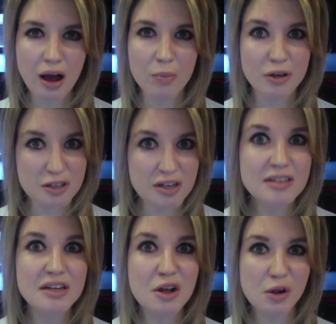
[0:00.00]
because
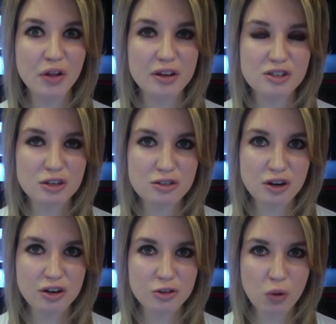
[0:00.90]
Disney clearly is
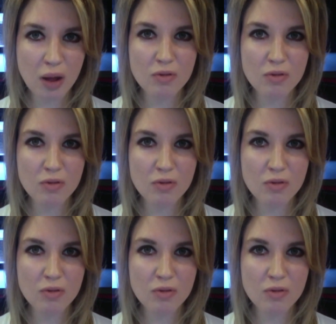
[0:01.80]
concerned as well.